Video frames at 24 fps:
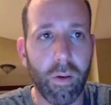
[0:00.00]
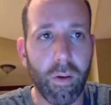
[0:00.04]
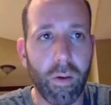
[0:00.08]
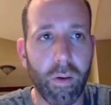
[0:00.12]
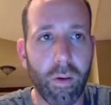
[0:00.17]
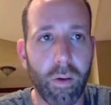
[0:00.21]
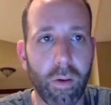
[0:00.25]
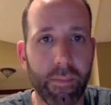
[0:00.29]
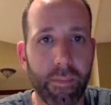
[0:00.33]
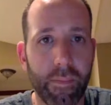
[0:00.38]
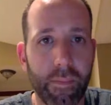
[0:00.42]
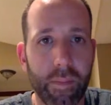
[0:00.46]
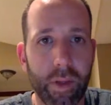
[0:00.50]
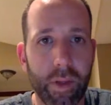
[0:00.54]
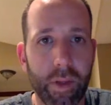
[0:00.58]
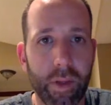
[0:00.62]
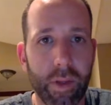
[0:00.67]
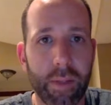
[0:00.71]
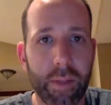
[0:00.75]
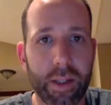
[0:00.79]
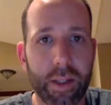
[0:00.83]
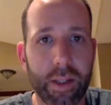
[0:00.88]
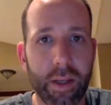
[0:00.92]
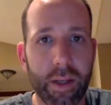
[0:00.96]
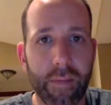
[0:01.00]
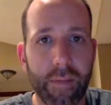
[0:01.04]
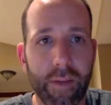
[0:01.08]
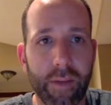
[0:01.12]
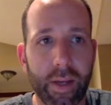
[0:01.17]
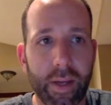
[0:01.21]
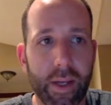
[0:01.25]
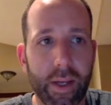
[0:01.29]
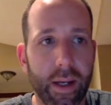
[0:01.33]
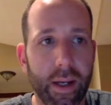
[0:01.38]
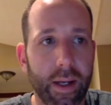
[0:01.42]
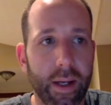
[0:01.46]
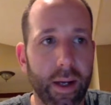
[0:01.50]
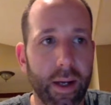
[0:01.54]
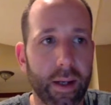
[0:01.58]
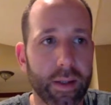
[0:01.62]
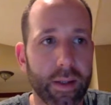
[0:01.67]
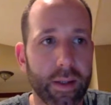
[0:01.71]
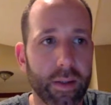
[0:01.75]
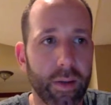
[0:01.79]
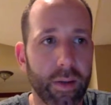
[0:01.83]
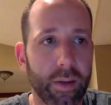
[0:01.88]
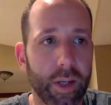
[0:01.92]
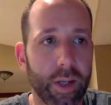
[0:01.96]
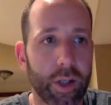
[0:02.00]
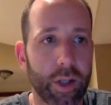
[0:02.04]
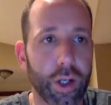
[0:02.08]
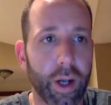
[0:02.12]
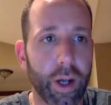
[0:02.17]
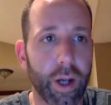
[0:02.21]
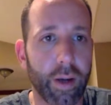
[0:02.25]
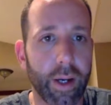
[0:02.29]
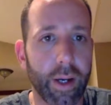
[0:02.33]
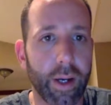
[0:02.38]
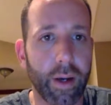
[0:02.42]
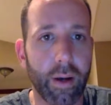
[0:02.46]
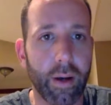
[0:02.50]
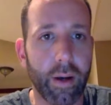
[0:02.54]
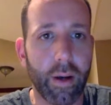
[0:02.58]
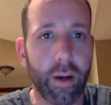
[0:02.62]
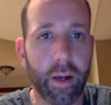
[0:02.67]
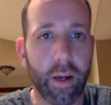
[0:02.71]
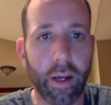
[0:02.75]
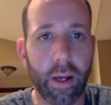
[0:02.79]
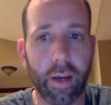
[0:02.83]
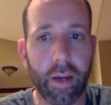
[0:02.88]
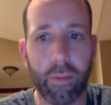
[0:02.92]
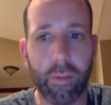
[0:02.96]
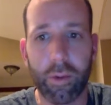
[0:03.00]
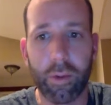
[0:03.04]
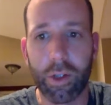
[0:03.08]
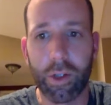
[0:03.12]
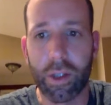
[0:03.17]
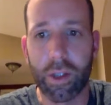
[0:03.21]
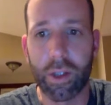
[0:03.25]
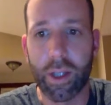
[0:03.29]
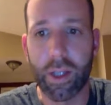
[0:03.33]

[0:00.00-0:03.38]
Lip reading: Let me see if I can screen share here, and we'll just take people